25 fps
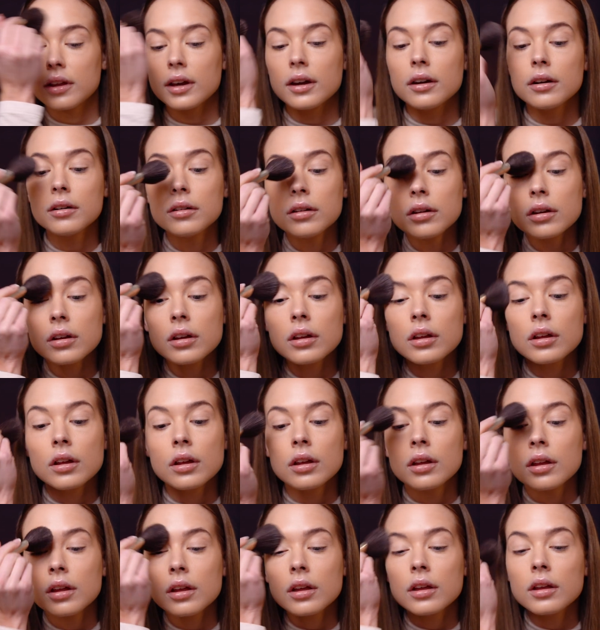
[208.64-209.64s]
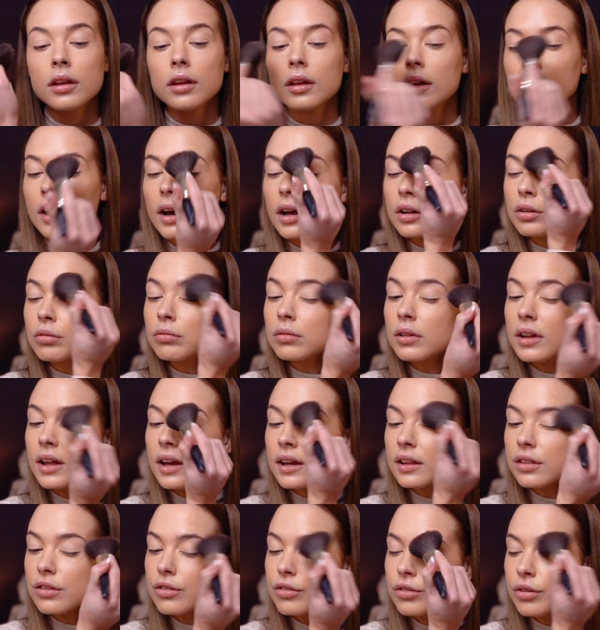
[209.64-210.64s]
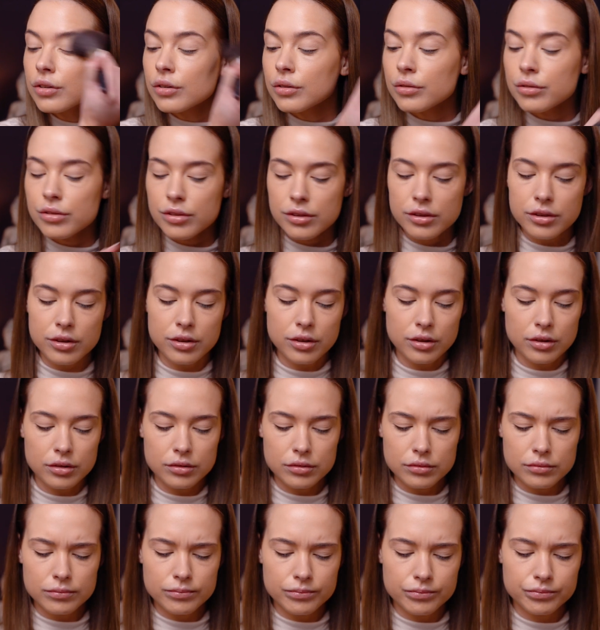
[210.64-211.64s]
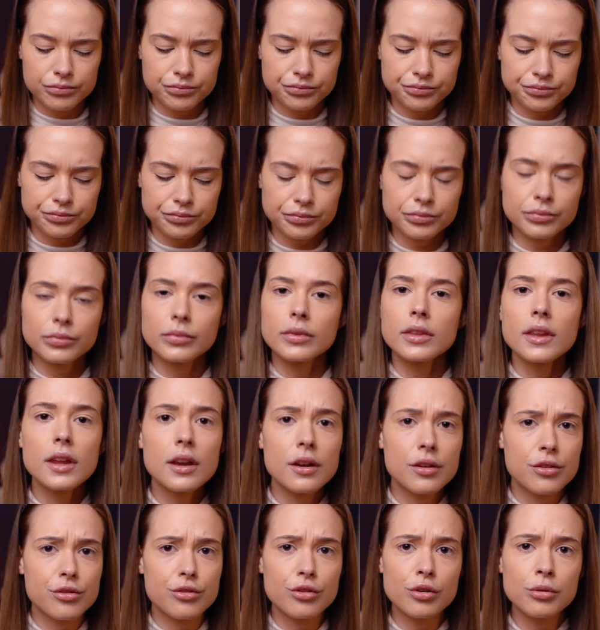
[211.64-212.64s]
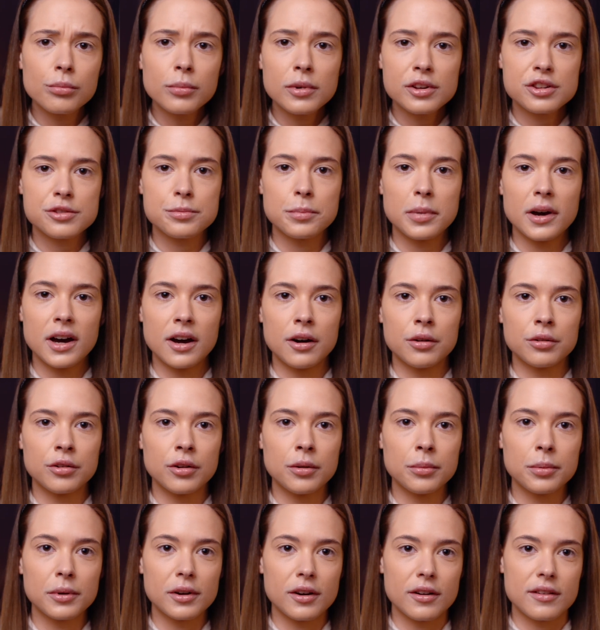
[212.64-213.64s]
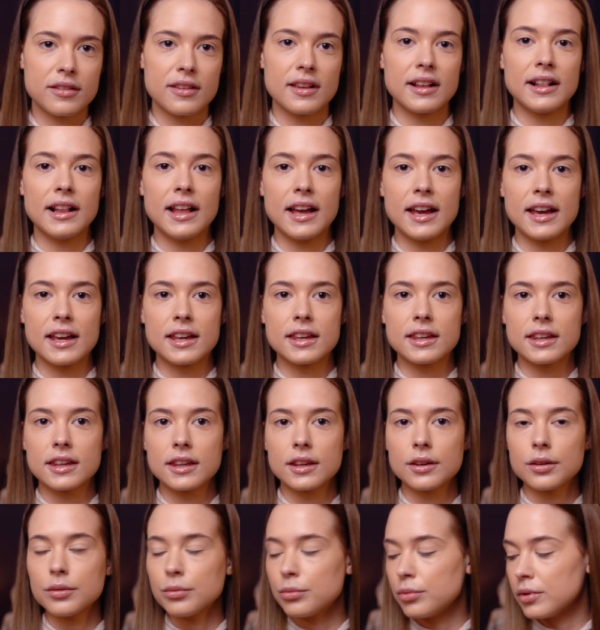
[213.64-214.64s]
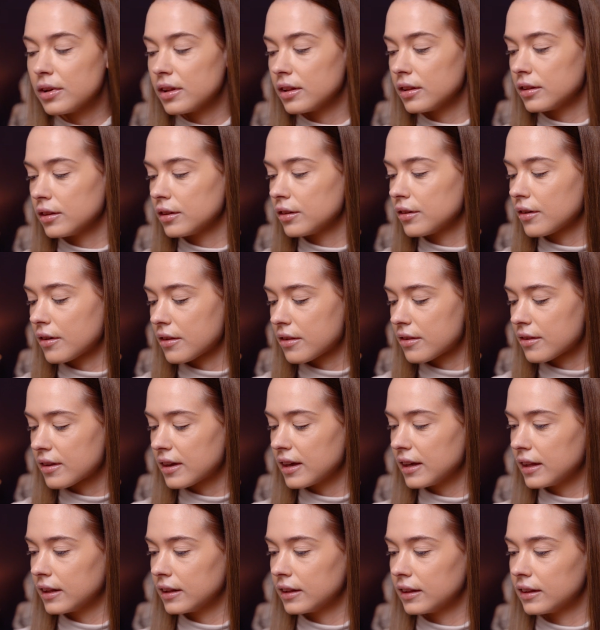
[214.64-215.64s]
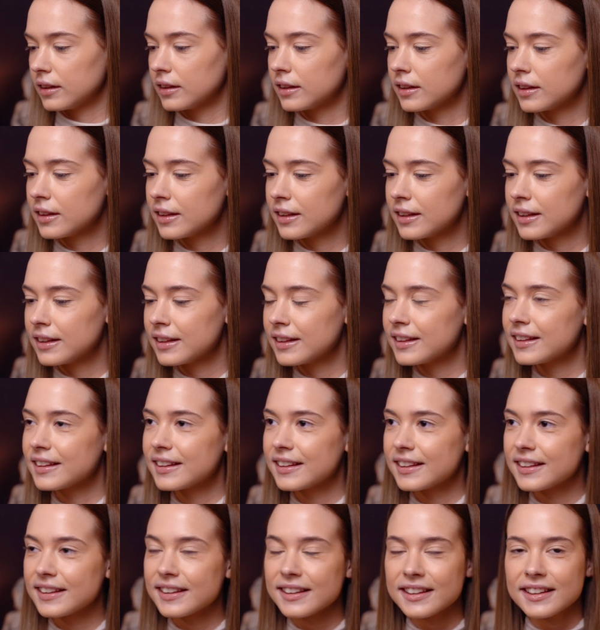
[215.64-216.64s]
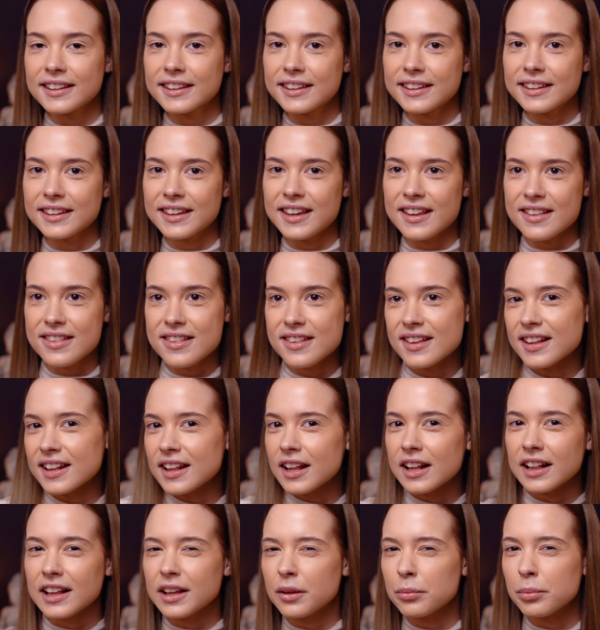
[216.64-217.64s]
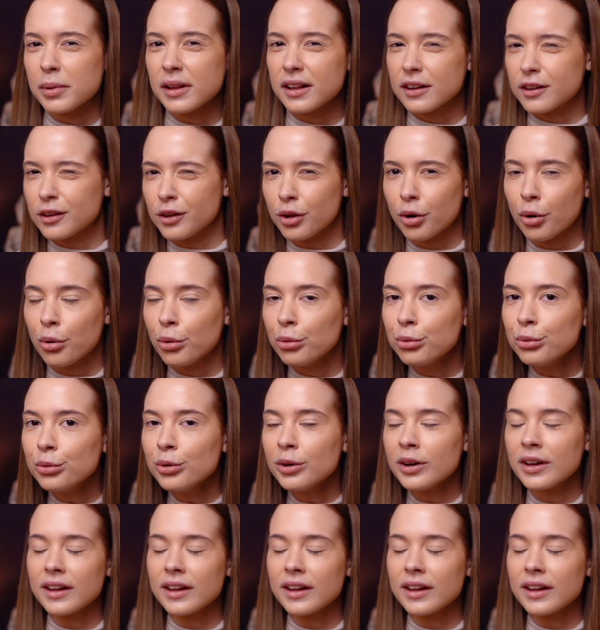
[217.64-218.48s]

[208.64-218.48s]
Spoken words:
there. I don't like to use so much powder because I like when your skin gets that a little bit of glow.